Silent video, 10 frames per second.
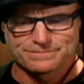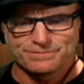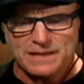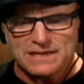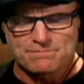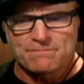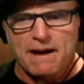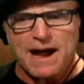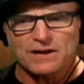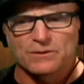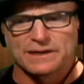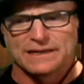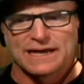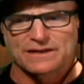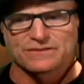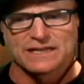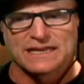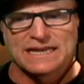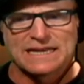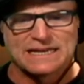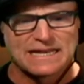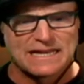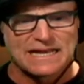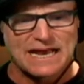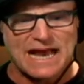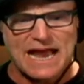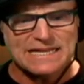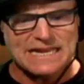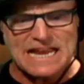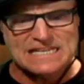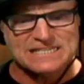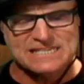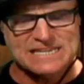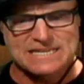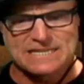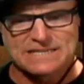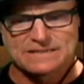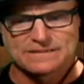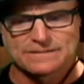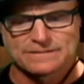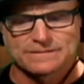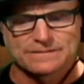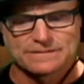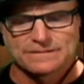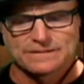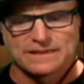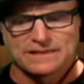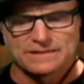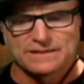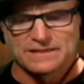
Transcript: made a mockery out of it. And I can't see the